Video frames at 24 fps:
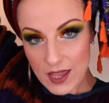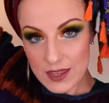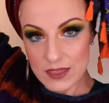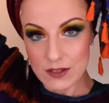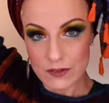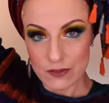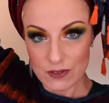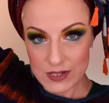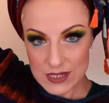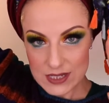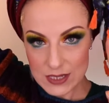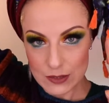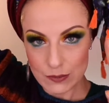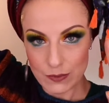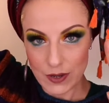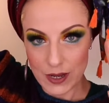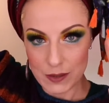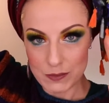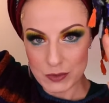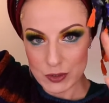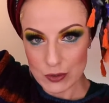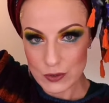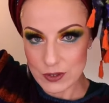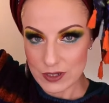and the reason
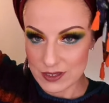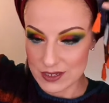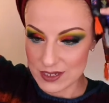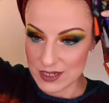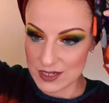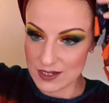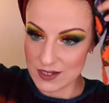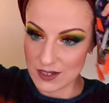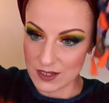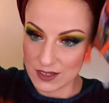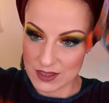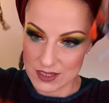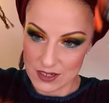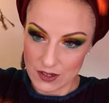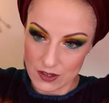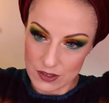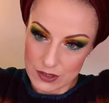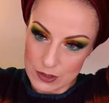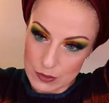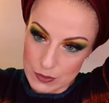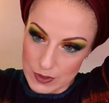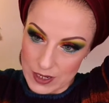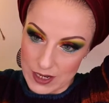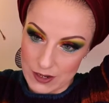why I'm doing this and not the
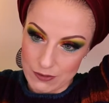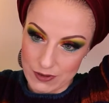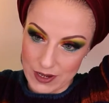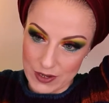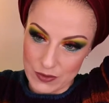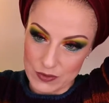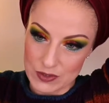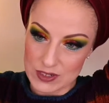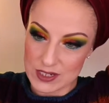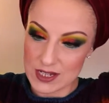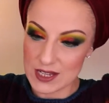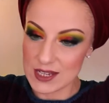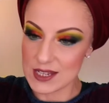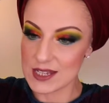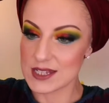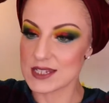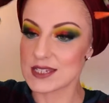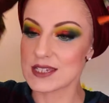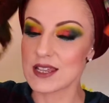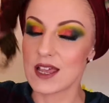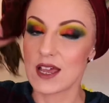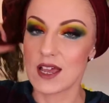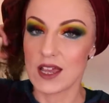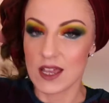other way around
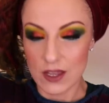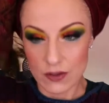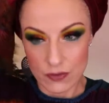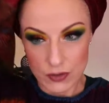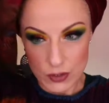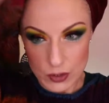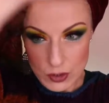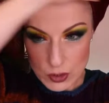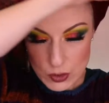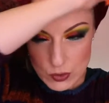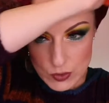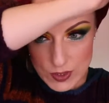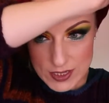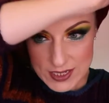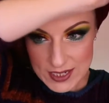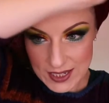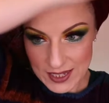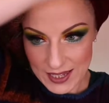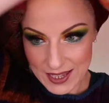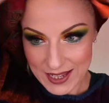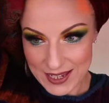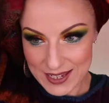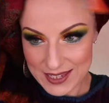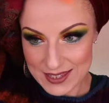is if you do it
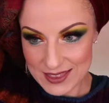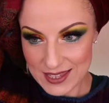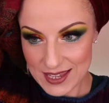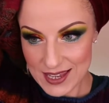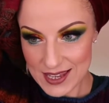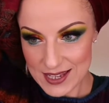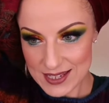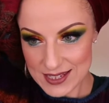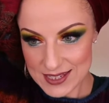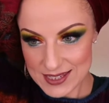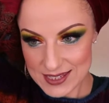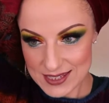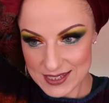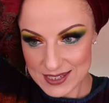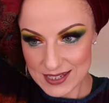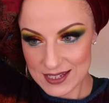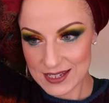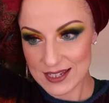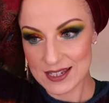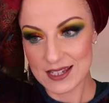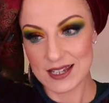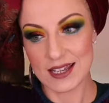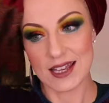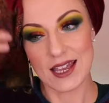like
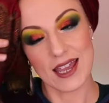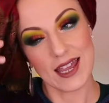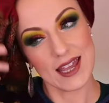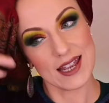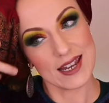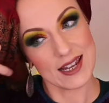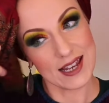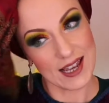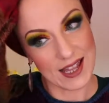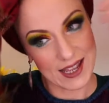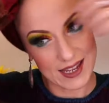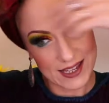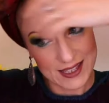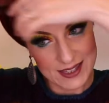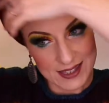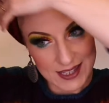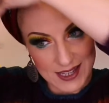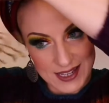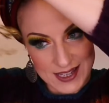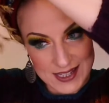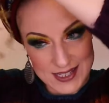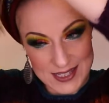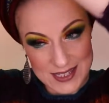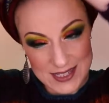this, and like
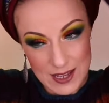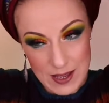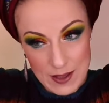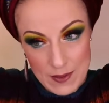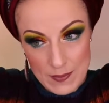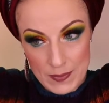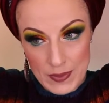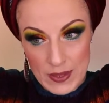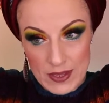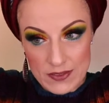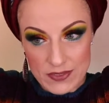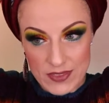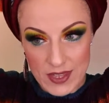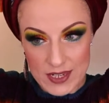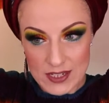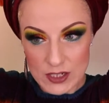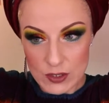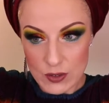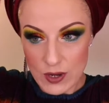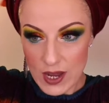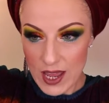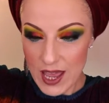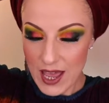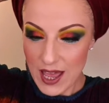this,
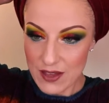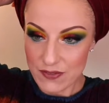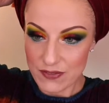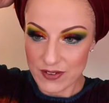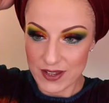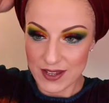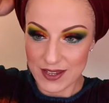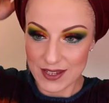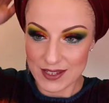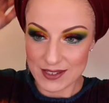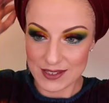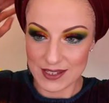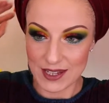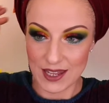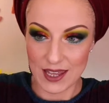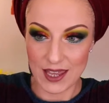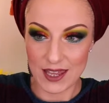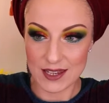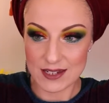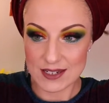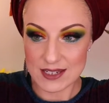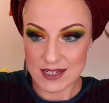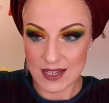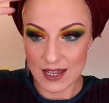then you have in the
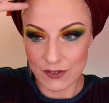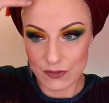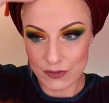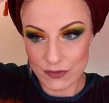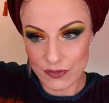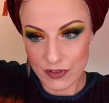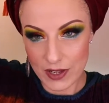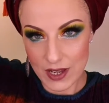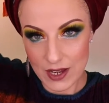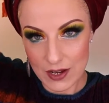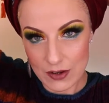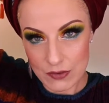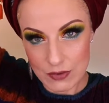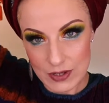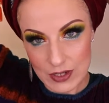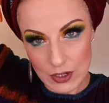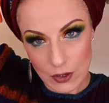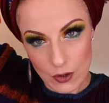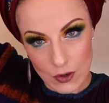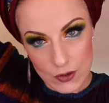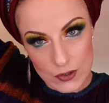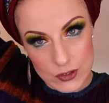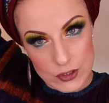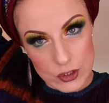end a very
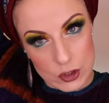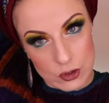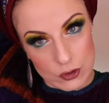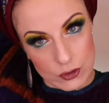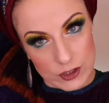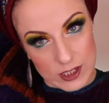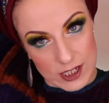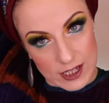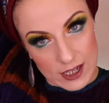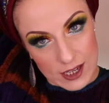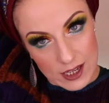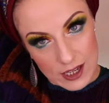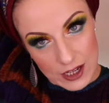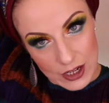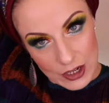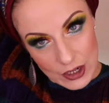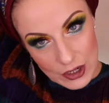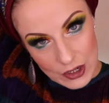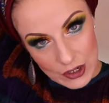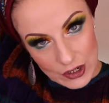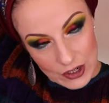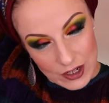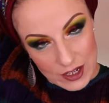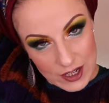long streak
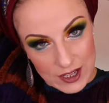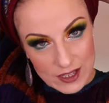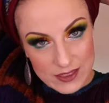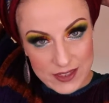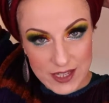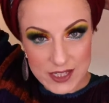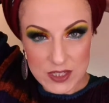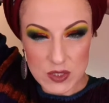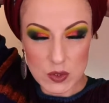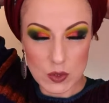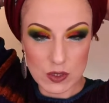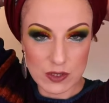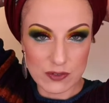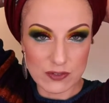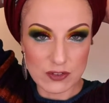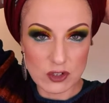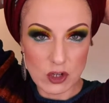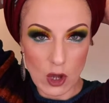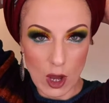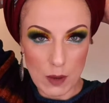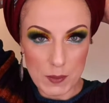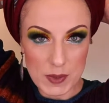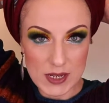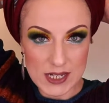here that sort
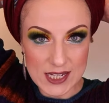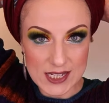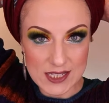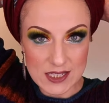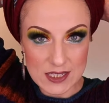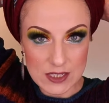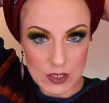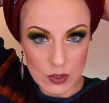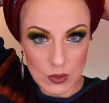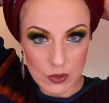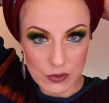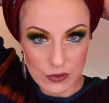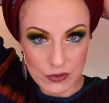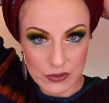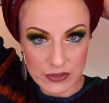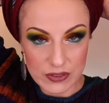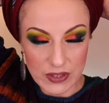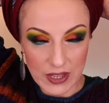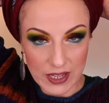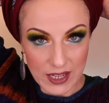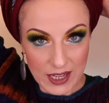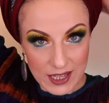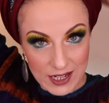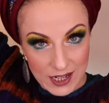of dominates the whole
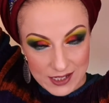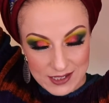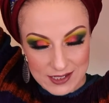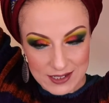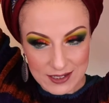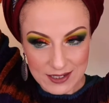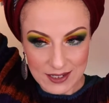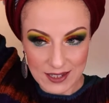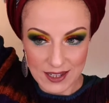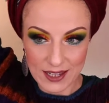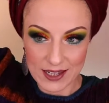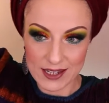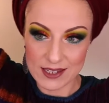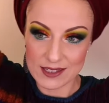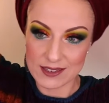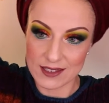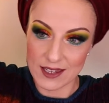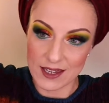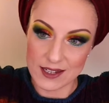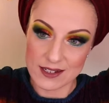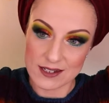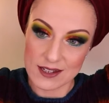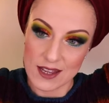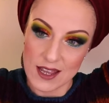thing and I didn't like
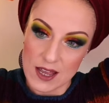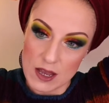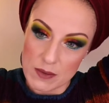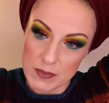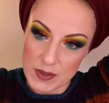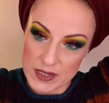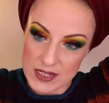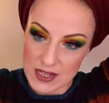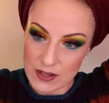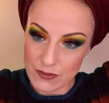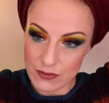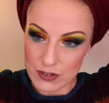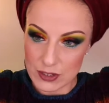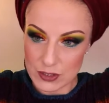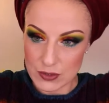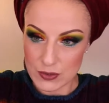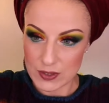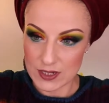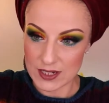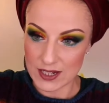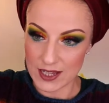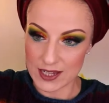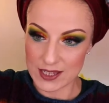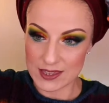that. But if you
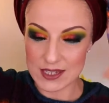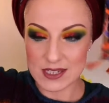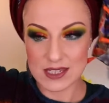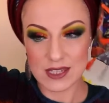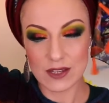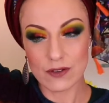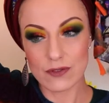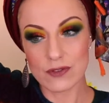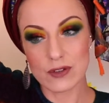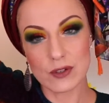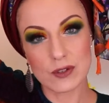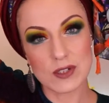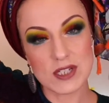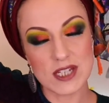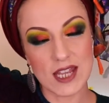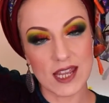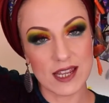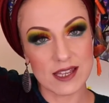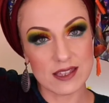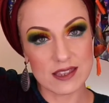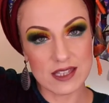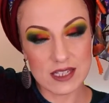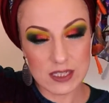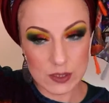do it like this, if you
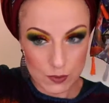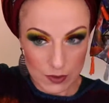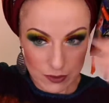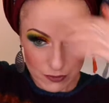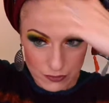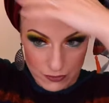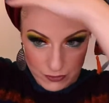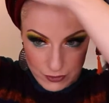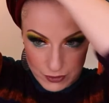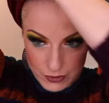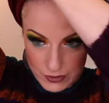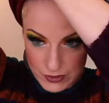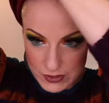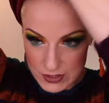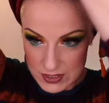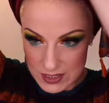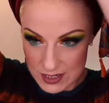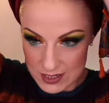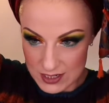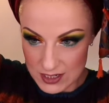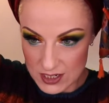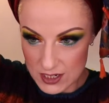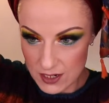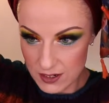take this one
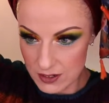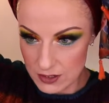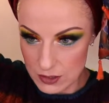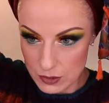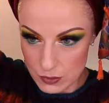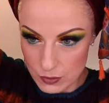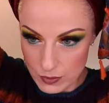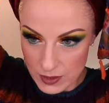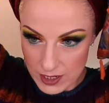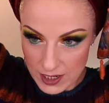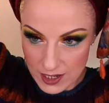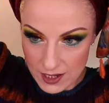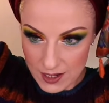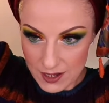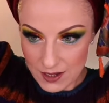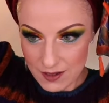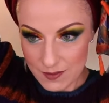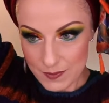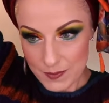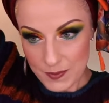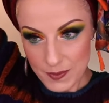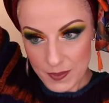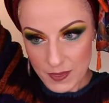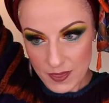first and tuck it
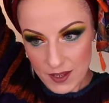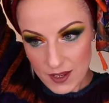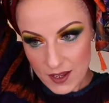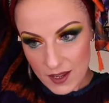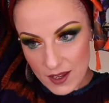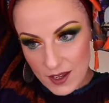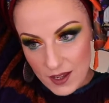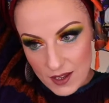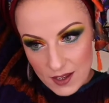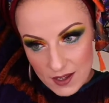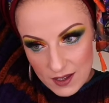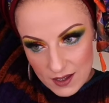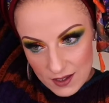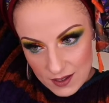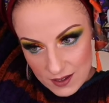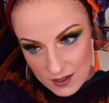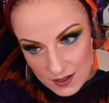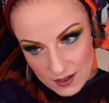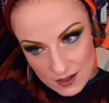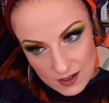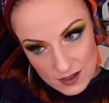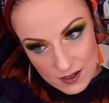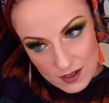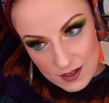away,
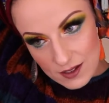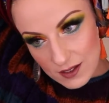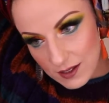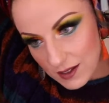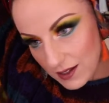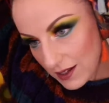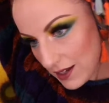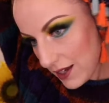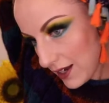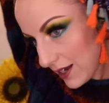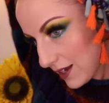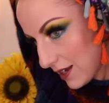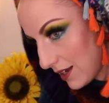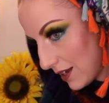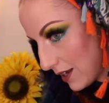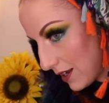like